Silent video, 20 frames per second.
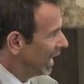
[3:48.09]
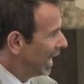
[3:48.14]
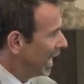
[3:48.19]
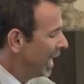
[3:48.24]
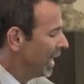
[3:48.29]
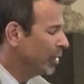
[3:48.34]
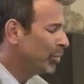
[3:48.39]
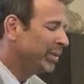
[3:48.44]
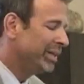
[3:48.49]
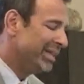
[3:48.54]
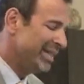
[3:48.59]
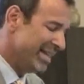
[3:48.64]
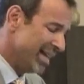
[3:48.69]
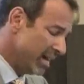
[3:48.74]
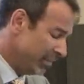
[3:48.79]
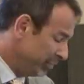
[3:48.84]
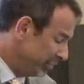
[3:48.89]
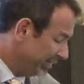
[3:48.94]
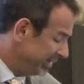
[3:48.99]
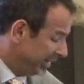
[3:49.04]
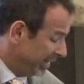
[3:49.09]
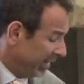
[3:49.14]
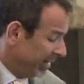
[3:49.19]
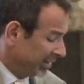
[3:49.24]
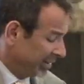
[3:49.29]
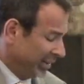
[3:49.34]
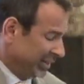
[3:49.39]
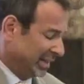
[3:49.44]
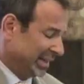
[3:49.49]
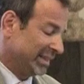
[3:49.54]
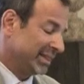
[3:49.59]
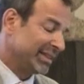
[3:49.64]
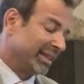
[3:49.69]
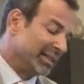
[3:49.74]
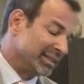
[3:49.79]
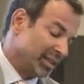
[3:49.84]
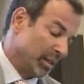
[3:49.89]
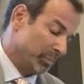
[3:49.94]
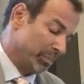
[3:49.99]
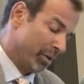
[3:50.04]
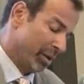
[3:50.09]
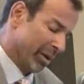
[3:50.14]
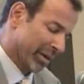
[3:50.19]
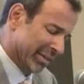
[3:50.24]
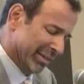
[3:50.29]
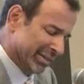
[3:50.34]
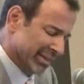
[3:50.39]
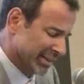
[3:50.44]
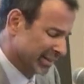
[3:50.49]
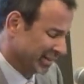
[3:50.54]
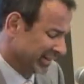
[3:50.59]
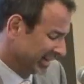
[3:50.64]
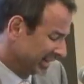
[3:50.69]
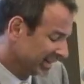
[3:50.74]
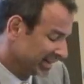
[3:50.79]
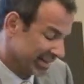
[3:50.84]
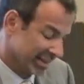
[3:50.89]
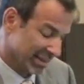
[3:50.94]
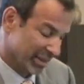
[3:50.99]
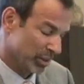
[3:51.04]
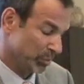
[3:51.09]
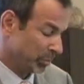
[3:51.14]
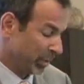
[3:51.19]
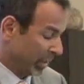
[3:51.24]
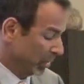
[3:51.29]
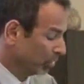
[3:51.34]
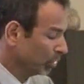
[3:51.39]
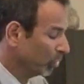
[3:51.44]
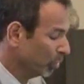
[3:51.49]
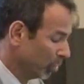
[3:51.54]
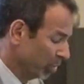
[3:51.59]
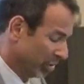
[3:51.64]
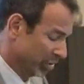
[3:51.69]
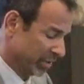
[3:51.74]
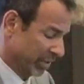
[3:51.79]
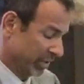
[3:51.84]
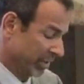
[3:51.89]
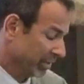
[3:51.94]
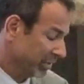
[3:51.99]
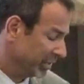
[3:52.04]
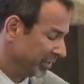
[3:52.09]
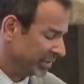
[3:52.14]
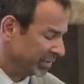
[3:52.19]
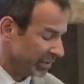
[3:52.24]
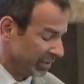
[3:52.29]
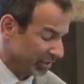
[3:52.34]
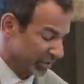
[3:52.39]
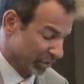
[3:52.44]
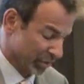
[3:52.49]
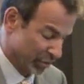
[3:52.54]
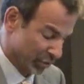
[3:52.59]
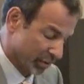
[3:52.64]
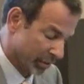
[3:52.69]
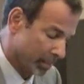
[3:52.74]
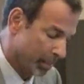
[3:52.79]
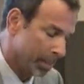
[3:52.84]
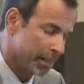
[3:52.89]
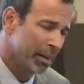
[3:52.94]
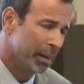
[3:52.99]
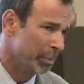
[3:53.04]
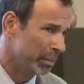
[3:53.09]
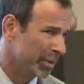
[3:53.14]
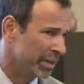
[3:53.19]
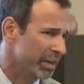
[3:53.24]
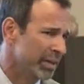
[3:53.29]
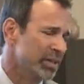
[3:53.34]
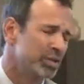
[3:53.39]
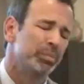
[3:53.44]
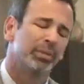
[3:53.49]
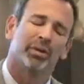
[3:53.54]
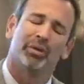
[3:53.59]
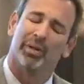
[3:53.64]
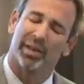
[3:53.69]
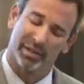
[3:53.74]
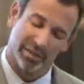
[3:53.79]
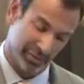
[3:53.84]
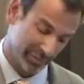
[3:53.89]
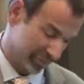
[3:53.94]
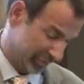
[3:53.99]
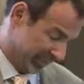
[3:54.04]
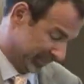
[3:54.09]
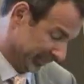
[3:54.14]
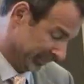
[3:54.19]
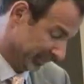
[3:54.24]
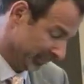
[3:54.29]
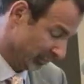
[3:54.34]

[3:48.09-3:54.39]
I would never dare to suggest that Parkinson's disease is better or worse than other diseases, but it is progressive